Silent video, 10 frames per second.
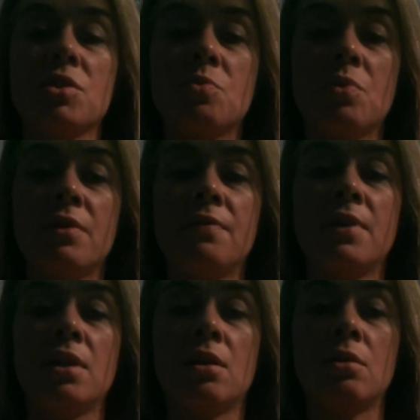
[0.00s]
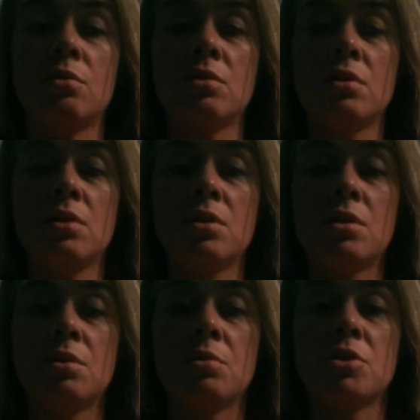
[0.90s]
this one video
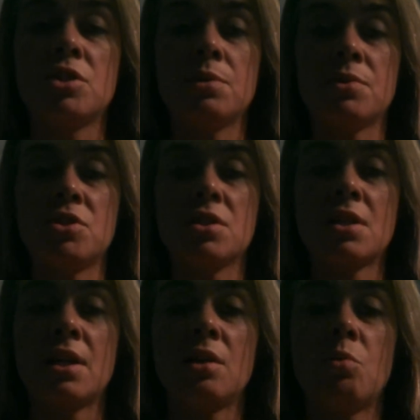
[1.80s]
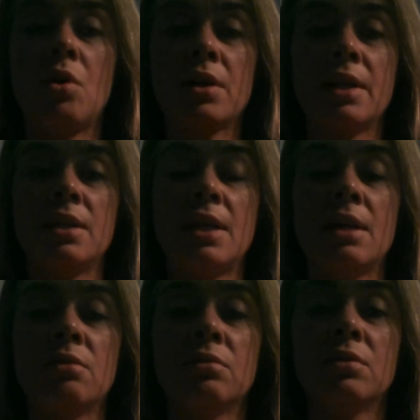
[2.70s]
where she was just kind of walking
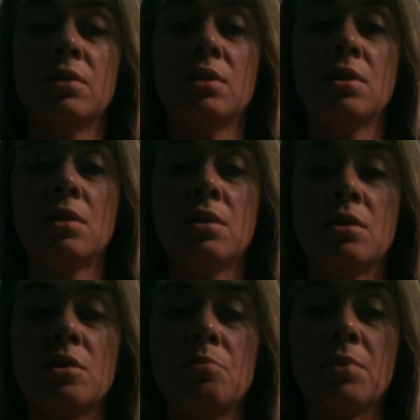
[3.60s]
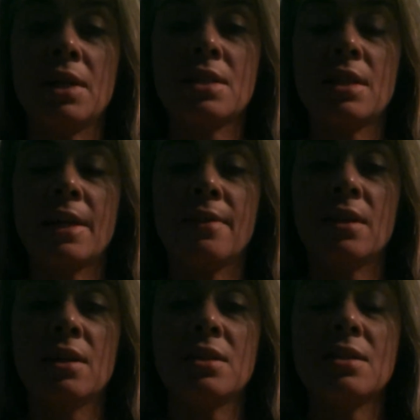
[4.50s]
down her breast like
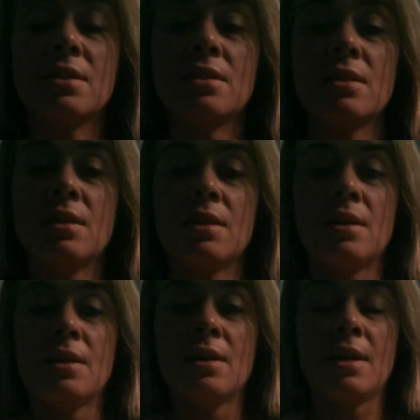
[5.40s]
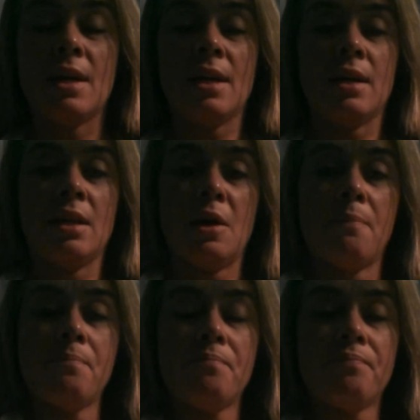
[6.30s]
this,
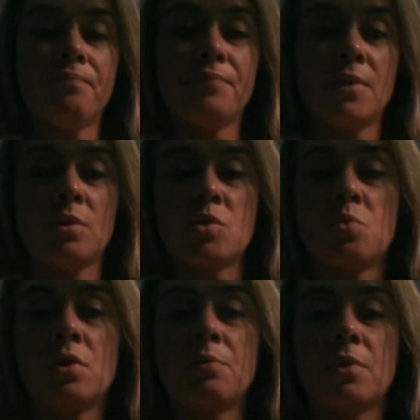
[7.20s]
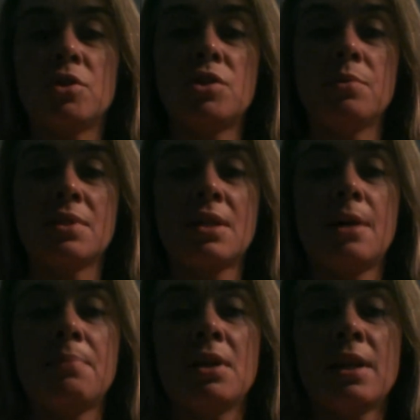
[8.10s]
and there was one where she was
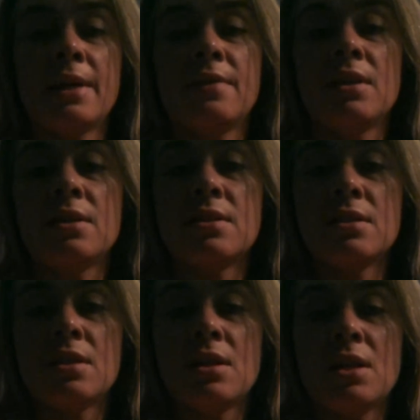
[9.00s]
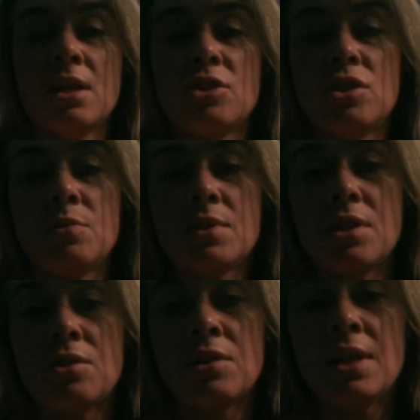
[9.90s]
cupping it like this, and she was
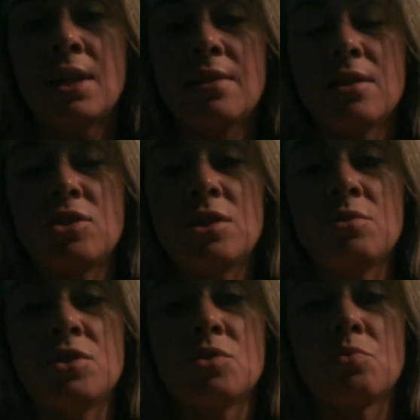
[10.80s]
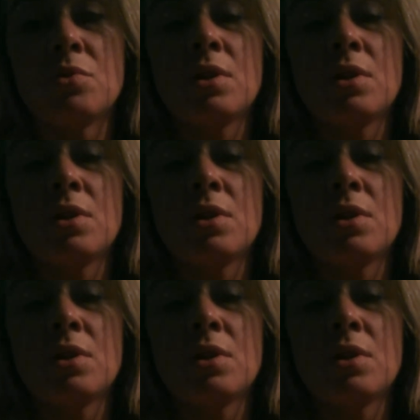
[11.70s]
underneath, and she was just,